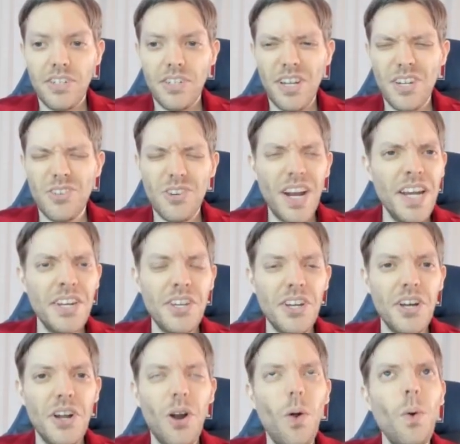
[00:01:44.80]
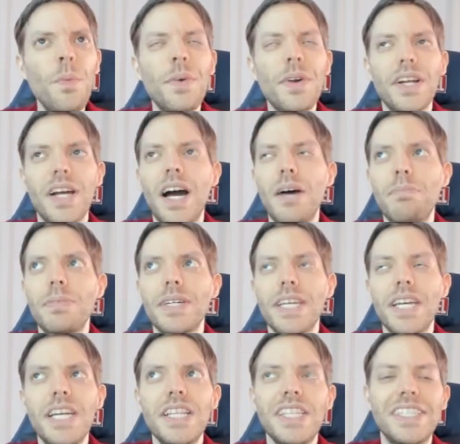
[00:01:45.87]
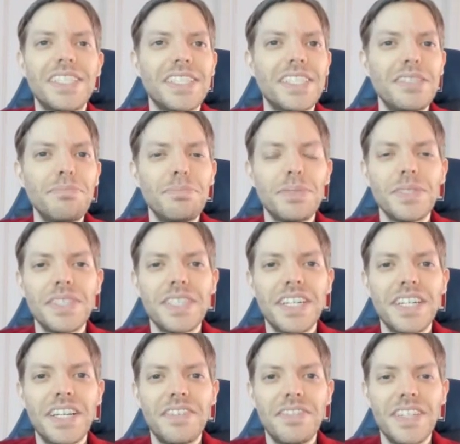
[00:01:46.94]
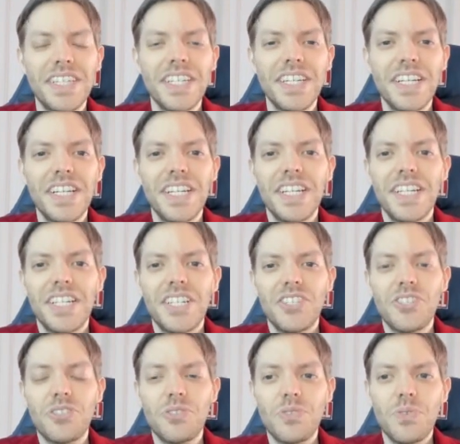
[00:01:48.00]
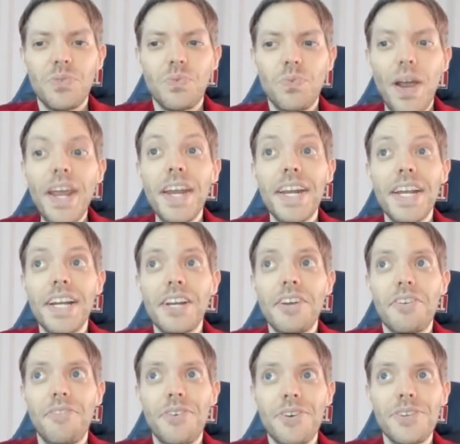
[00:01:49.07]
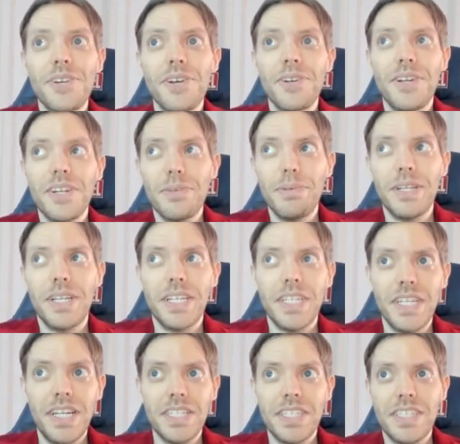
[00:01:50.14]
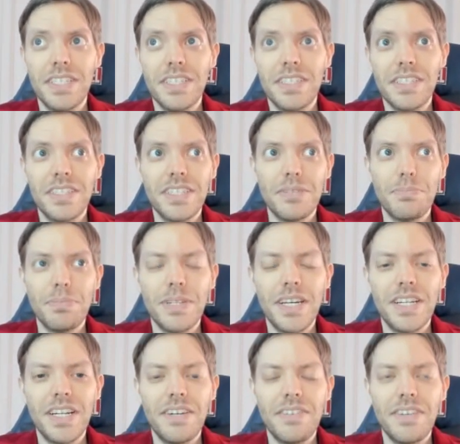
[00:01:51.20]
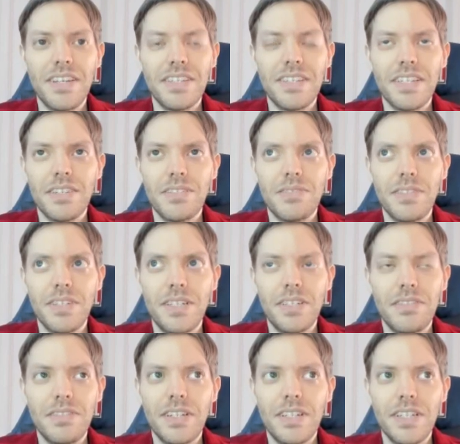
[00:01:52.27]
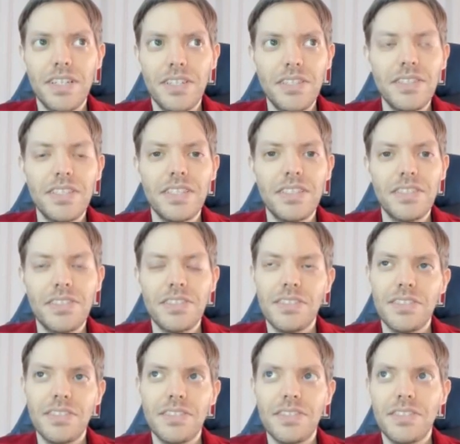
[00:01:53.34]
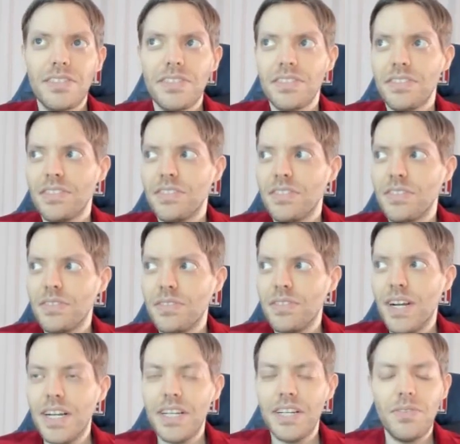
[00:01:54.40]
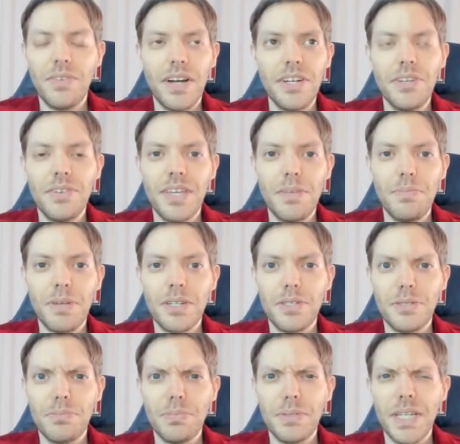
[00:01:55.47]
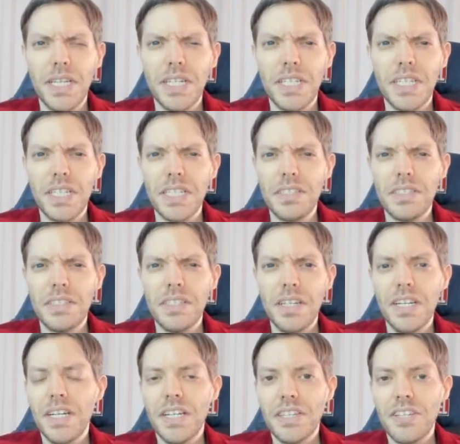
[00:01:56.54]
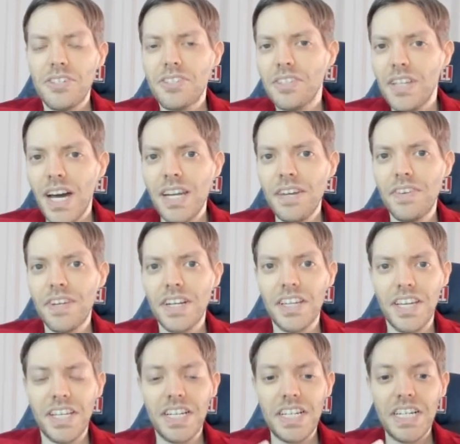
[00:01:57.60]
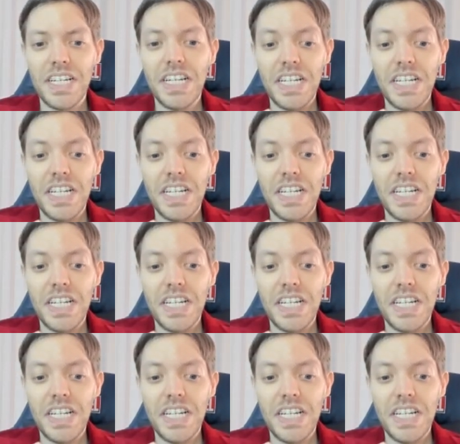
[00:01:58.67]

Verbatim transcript: it tried to overcomplicate this simple thing of like, just waiting for so long to be like, yes, this is their plan and everything's like, we are, we already knew this. Why, why do you keep explaining this? There's a lot of it, like,